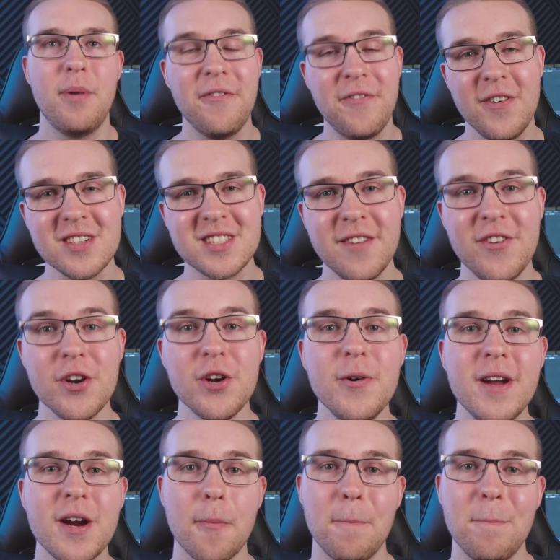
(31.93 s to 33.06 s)
But first, if you're new
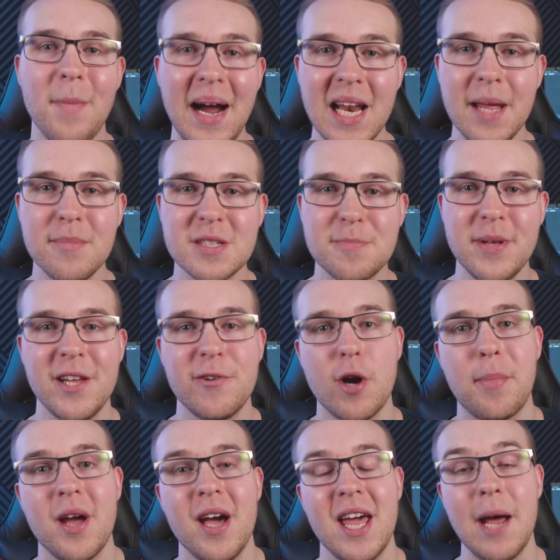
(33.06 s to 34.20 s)
here, my name is Billy
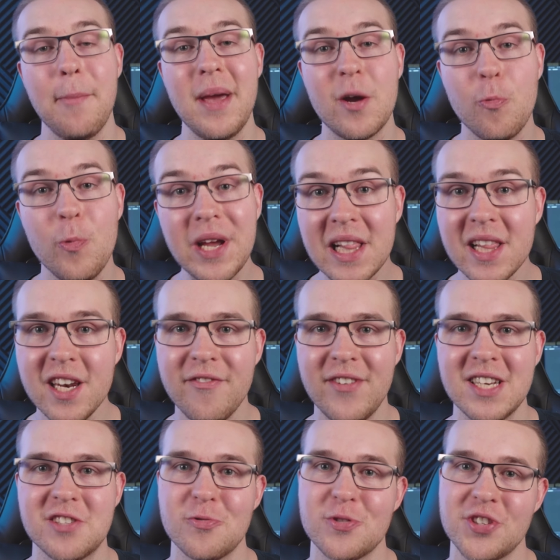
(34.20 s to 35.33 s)
Ripka and I make weekly
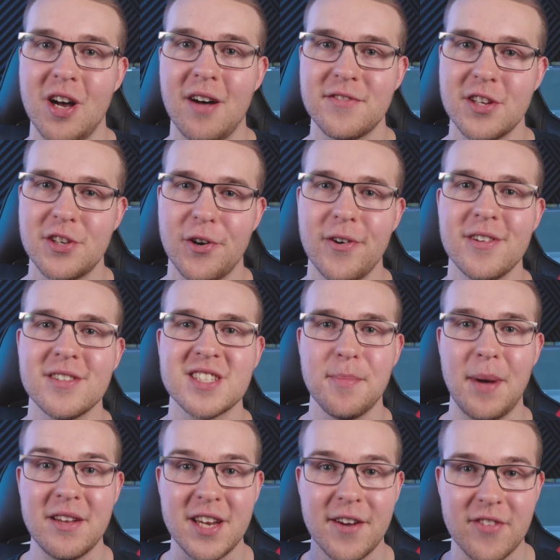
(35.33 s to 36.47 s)
DaVinci Resolve tutorials
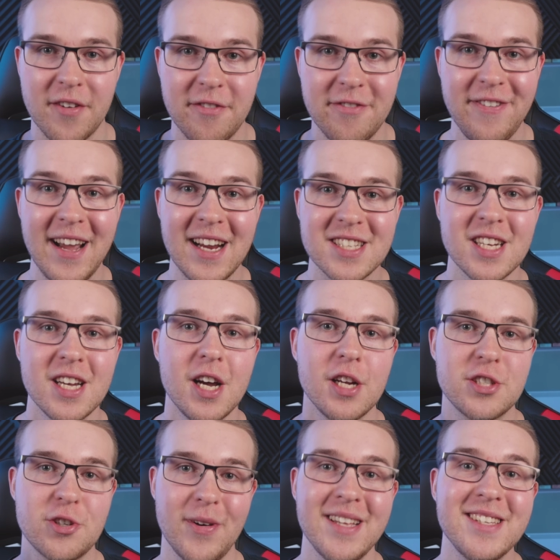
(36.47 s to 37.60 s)
about different effects,
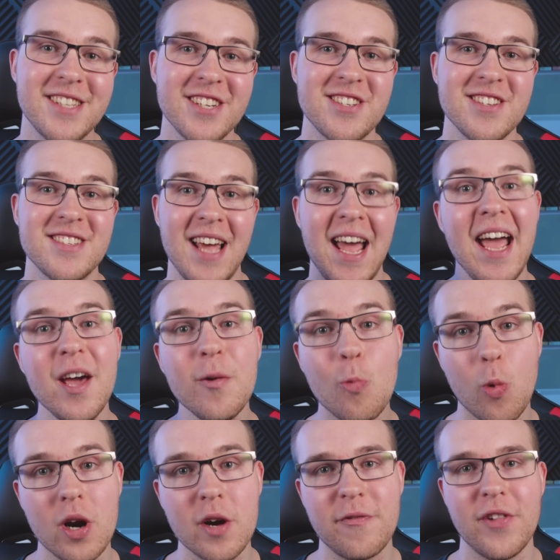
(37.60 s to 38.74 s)
transitions, and
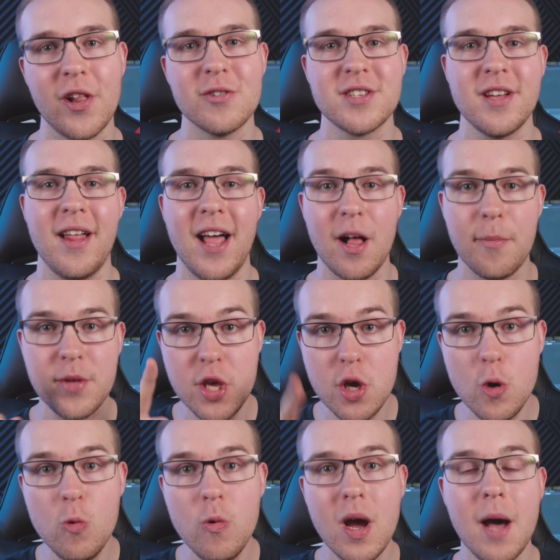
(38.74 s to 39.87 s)
workflows that'll help
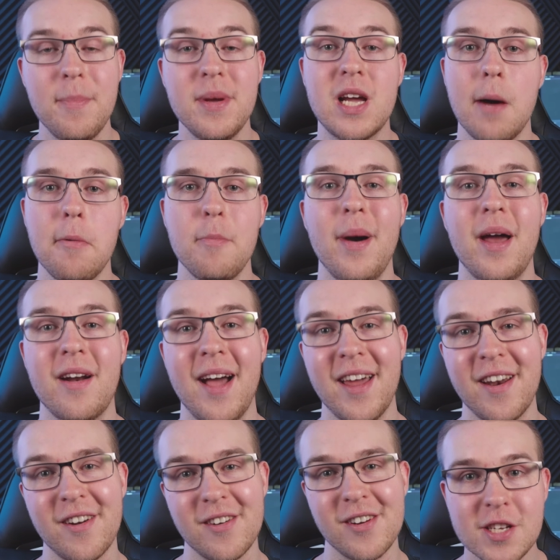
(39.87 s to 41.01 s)
you become a better
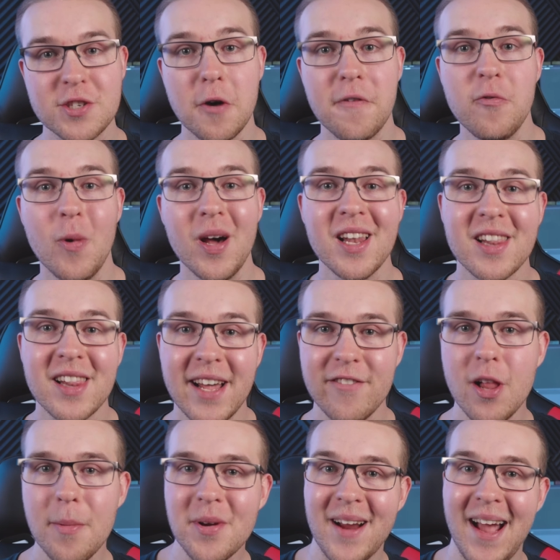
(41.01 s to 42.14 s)
editor. So if you wanna
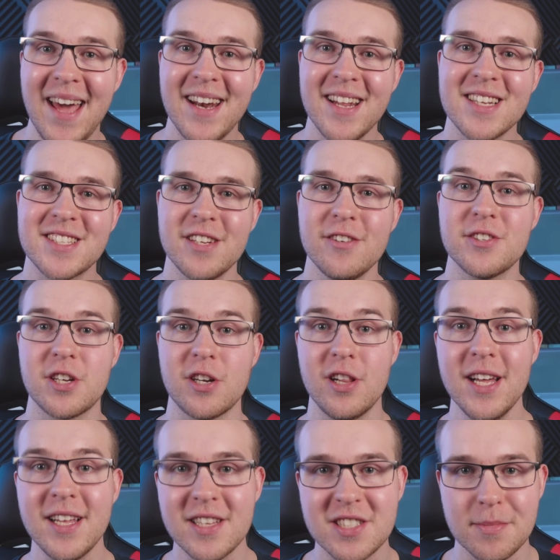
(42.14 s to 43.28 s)
level up your editing skills,
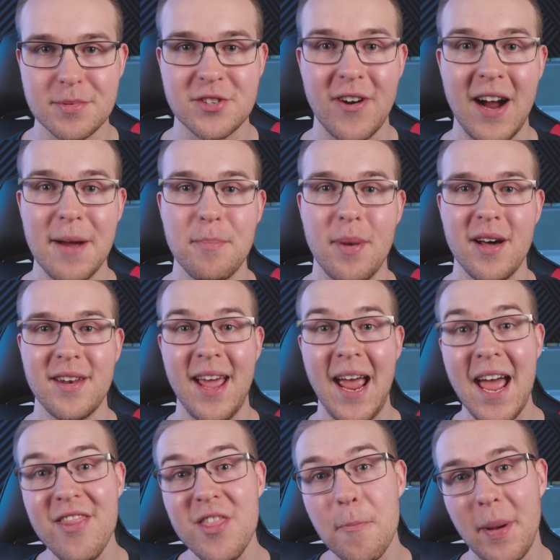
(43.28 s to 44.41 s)
click the subscribe button
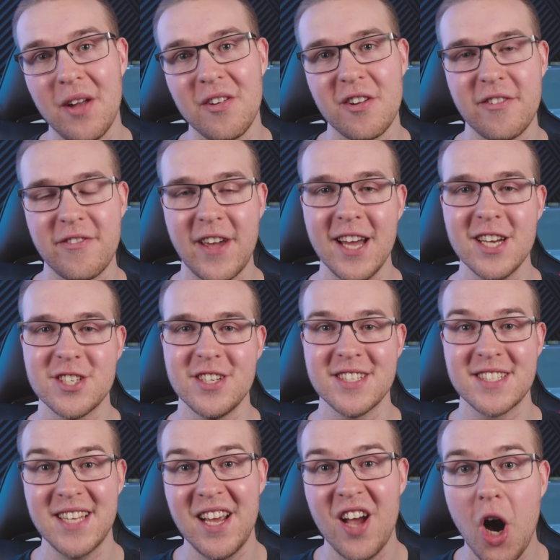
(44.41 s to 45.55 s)
and the bell notification to
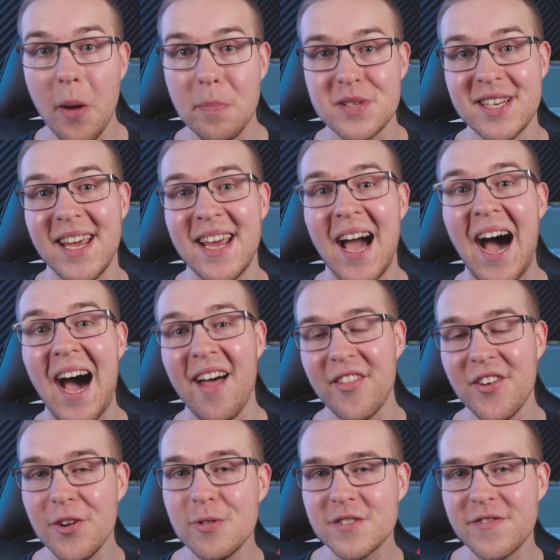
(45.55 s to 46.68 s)
stay up to date on
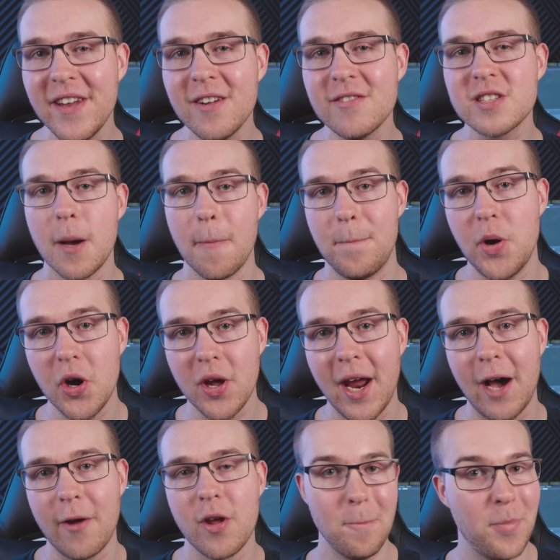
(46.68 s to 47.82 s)
the newest videos put
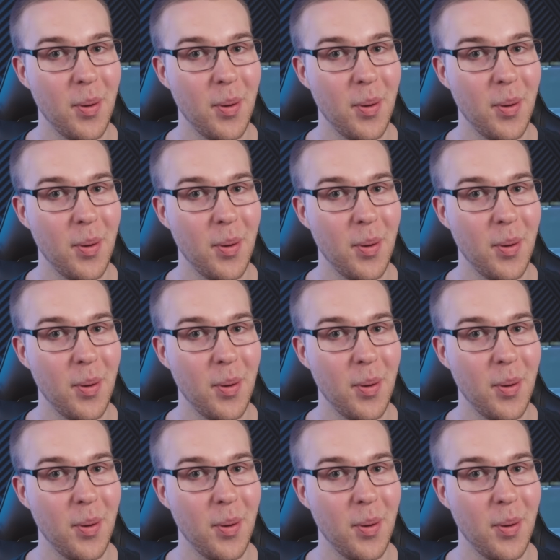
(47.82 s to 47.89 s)
out.